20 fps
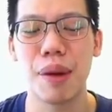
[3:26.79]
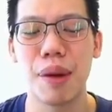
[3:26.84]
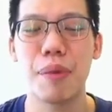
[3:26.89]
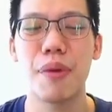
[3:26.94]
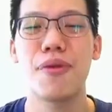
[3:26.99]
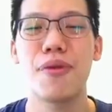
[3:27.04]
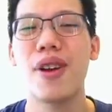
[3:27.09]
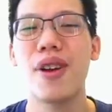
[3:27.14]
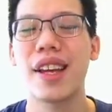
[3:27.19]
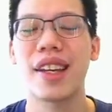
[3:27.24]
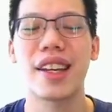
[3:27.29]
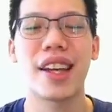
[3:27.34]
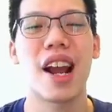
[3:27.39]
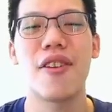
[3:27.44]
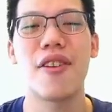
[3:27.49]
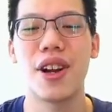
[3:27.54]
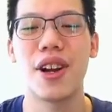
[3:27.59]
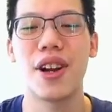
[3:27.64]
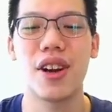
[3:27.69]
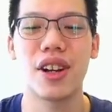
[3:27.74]
But before I
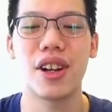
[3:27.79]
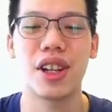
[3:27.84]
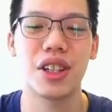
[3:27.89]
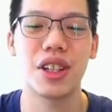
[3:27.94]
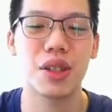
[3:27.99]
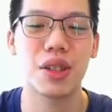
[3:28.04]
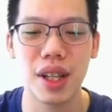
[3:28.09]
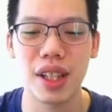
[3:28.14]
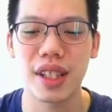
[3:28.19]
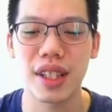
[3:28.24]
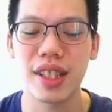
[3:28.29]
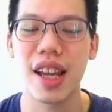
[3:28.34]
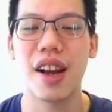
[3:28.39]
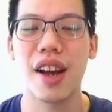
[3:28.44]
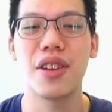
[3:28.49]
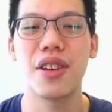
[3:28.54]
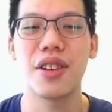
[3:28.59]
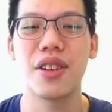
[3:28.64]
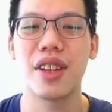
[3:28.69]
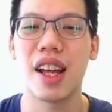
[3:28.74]
carry on, I just want to
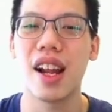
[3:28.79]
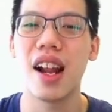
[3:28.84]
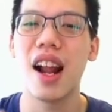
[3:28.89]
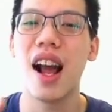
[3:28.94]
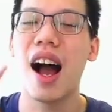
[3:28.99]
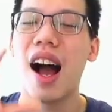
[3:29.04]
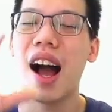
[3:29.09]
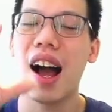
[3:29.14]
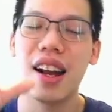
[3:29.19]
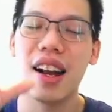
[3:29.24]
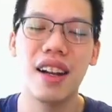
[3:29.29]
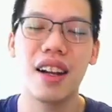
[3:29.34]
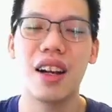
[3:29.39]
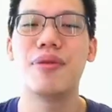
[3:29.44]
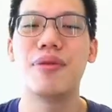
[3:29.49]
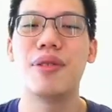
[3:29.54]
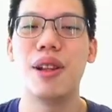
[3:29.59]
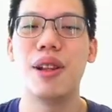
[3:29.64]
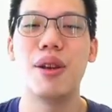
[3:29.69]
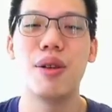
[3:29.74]
tell you that I
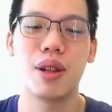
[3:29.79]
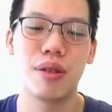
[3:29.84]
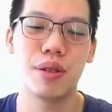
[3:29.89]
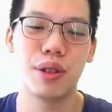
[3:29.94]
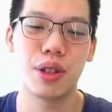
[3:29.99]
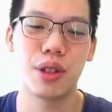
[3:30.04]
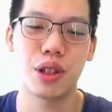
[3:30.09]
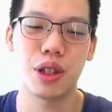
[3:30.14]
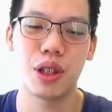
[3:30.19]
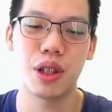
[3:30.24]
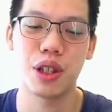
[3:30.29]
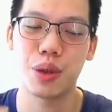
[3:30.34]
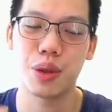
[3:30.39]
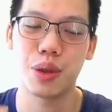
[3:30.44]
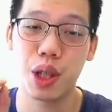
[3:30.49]
love the local church,